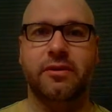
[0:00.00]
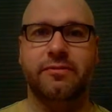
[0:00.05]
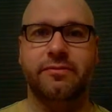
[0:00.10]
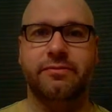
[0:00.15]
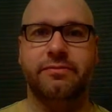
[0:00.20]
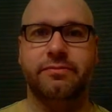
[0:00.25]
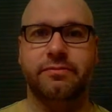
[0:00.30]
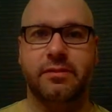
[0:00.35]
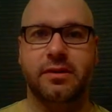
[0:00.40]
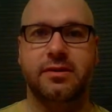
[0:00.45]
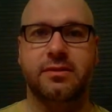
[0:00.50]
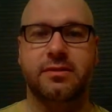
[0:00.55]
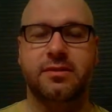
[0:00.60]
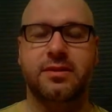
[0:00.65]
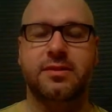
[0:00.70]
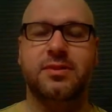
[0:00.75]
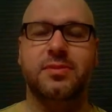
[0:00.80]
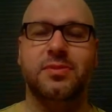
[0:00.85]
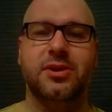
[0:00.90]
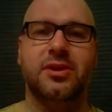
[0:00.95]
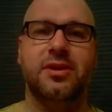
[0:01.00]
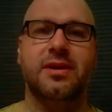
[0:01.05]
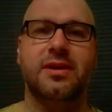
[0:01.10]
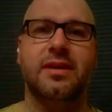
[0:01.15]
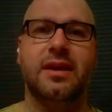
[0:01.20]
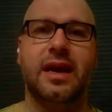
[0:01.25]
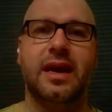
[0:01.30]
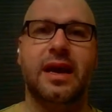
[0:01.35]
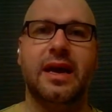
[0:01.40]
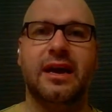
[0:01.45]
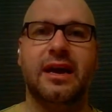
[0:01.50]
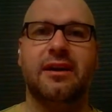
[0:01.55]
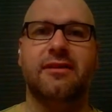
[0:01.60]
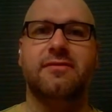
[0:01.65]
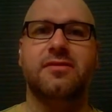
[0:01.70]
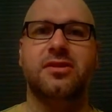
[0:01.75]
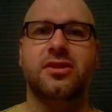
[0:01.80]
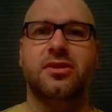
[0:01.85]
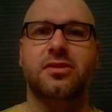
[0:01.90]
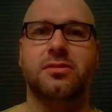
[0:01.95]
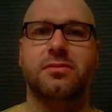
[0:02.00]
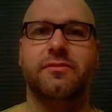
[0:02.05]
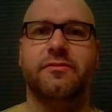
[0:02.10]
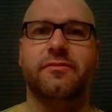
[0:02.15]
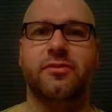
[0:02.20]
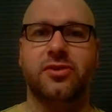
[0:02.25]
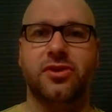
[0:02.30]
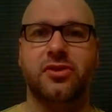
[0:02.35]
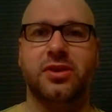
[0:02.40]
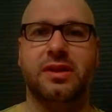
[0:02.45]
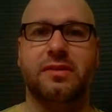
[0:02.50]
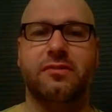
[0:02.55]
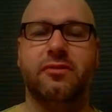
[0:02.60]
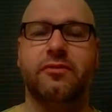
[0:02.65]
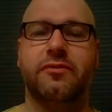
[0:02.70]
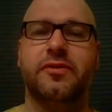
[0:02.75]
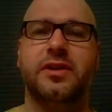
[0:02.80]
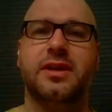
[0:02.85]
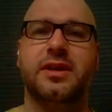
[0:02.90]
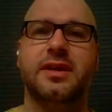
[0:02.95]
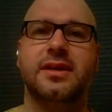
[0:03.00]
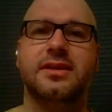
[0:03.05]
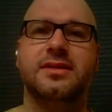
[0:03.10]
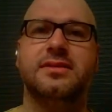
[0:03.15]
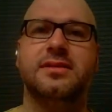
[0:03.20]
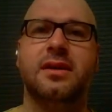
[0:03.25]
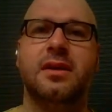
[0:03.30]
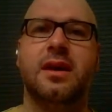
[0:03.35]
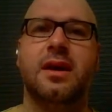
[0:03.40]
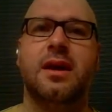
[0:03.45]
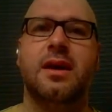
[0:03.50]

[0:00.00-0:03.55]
of the community that I have, for Your Level Fitness.